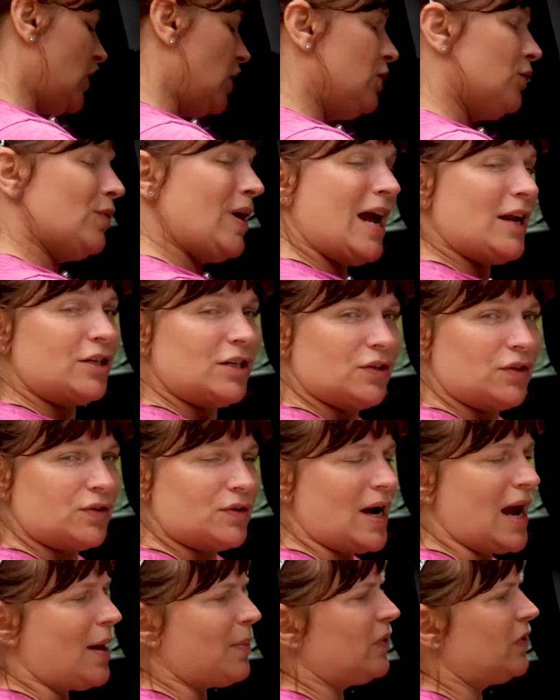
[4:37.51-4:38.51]
your ratchet
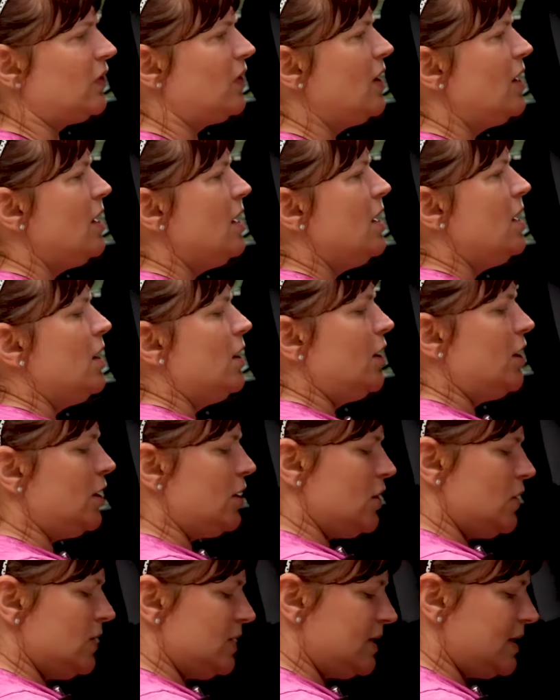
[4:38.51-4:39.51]
straps. You're
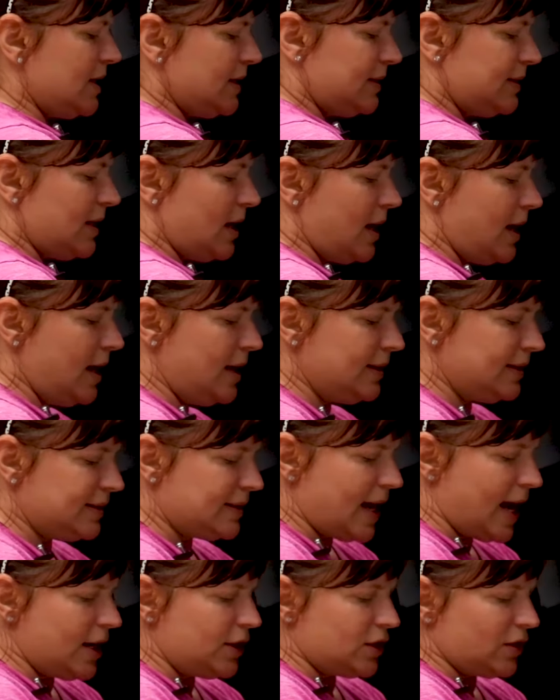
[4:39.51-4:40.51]
going to use this
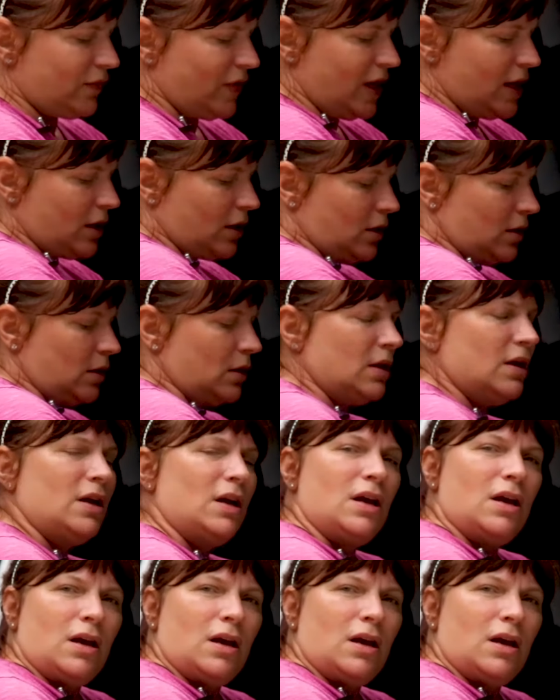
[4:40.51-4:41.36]
inside your vehicle.